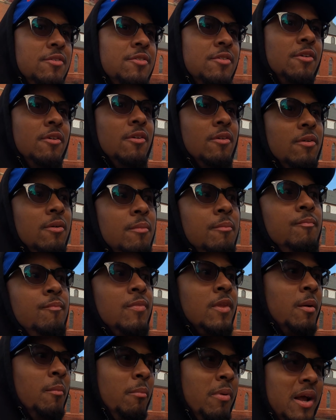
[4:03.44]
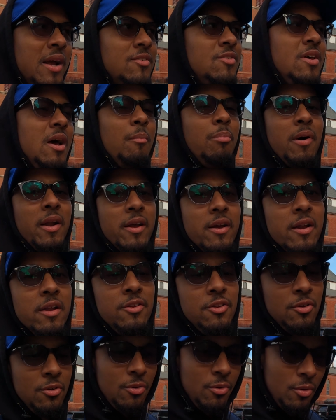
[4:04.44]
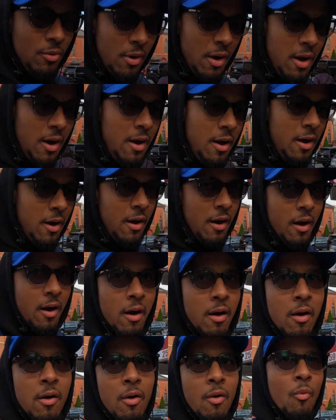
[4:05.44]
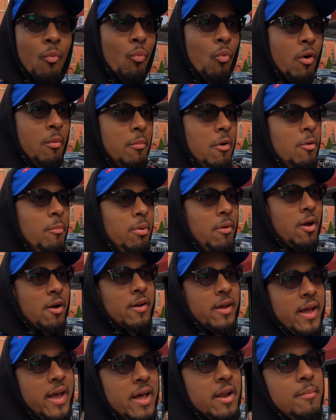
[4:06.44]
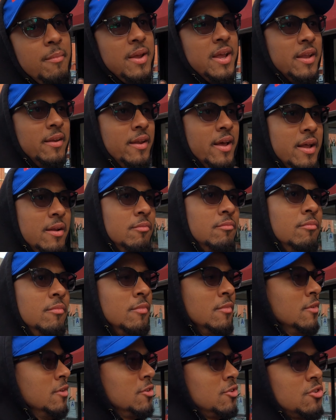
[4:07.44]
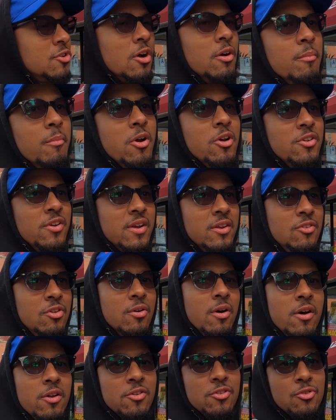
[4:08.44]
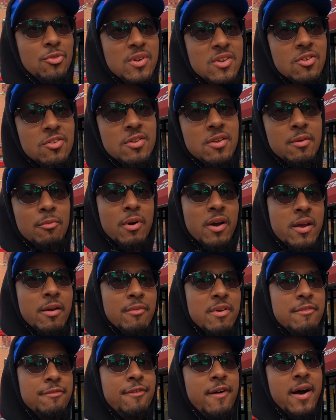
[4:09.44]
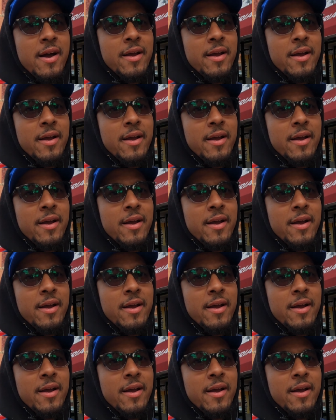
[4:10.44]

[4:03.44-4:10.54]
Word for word: know. So like I said, I'm probably gonna do one more block ahead of me, and then start merging into other streets to see what can we